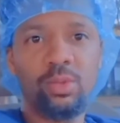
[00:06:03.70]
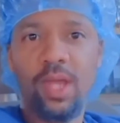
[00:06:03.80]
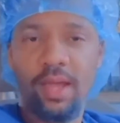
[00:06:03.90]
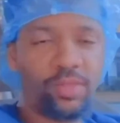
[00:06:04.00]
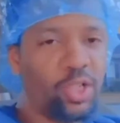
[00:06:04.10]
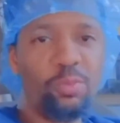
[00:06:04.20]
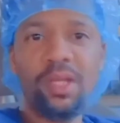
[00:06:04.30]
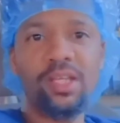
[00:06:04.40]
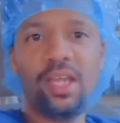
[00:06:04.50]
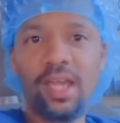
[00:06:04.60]
We have too
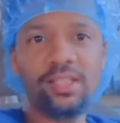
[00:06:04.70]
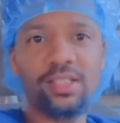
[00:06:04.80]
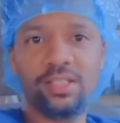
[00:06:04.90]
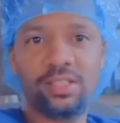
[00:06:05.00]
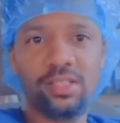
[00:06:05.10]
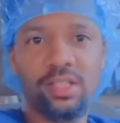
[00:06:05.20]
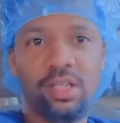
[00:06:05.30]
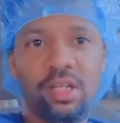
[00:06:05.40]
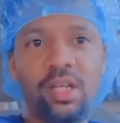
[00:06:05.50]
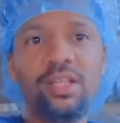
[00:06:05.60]
many cases.
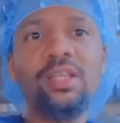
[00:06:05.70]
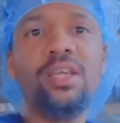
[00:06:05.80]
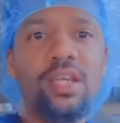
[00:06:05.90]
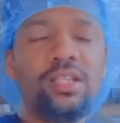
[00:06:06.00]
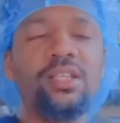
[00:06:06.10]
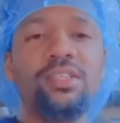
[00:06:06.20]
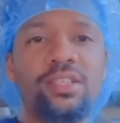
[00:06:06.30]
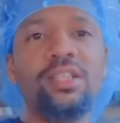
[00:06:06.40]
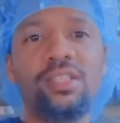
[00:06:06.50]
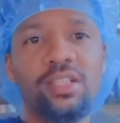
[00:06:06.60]
The
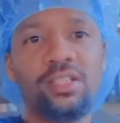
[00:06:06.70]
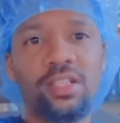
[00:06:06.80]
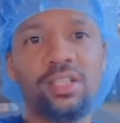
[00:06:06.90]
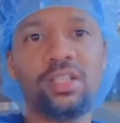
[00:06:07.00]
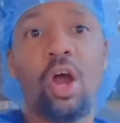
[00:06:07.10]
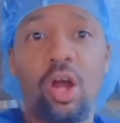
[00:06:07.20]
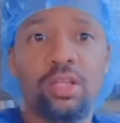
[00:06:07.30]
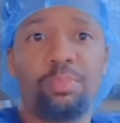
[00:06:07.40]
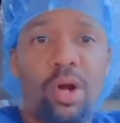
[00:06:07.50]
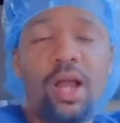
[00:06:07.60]
inconsistencies are
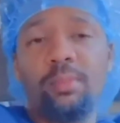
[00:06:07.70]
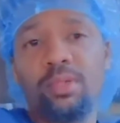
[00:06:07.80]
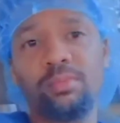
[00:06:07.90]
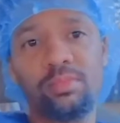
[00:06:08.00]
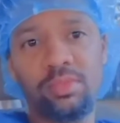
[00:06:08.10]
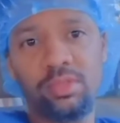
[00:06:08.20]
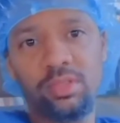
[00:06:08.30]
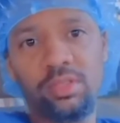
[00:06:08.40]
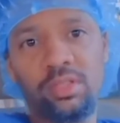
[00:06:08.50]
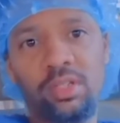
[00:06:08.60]
the problem.
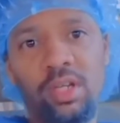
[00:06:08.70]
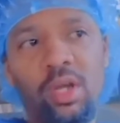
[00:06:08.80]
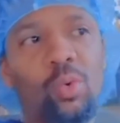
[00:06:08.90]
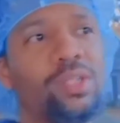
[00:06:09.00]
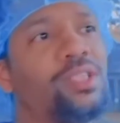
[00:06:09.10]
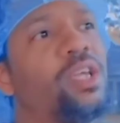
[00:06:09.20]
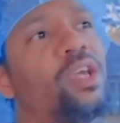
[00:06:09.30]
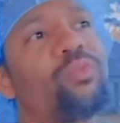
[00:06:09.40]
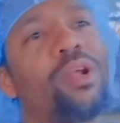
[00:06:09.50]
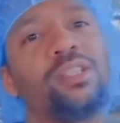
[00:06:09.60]
Once
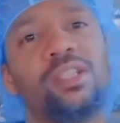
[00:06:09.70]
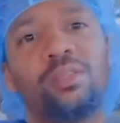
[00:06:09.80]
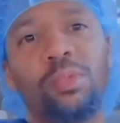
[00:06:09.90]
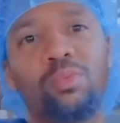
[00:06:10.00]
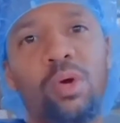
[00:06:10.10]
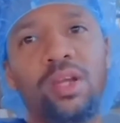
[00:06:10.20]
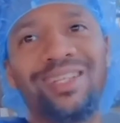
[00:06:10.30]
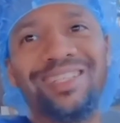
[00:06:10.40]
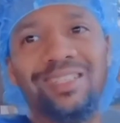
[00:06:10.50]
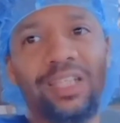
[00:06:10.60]
again, racism is one of
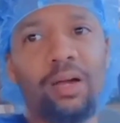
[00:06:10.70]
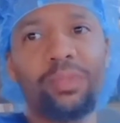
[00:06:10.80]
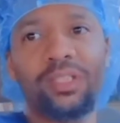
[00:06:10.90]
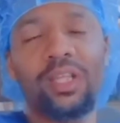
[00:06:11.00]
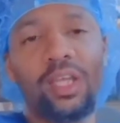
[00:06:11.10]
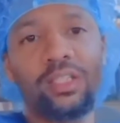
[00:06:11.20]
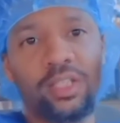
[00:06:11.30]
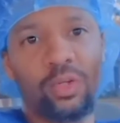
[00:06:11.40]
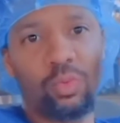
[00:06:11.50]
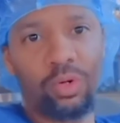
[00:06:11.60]
the dumbest things
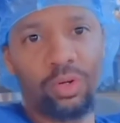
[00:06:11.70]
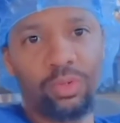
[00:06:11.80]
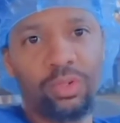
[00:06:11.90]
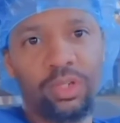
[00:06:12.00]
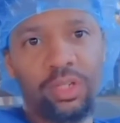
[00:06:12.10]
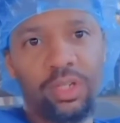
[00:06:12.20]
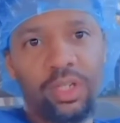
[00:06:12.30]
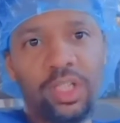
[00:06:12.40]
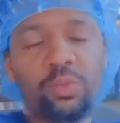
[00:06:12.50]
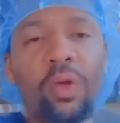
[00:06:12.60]
in the world.
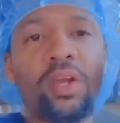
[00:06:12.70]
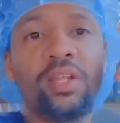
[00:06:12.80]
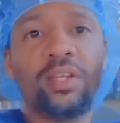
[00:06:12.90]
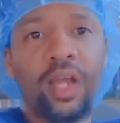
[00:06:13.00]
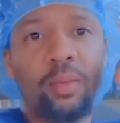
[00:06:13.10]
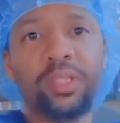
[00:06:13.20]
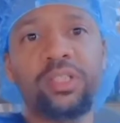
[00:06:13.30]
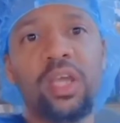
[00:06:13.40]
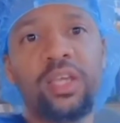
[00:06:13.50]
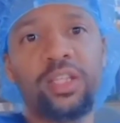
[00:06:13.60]
It's one of the
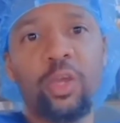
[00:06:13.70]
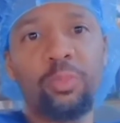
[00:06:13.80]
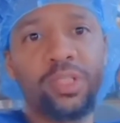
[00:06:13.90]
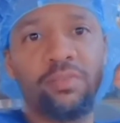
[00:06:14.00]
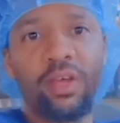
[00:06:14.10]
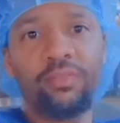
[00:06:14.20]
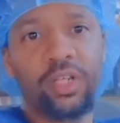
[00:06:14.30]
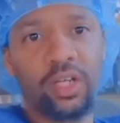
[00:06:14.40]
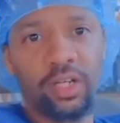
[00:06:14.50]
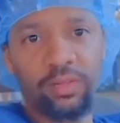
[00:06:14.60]
dumbest things humans have ever
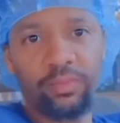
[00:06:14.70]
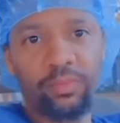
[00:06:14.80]
done.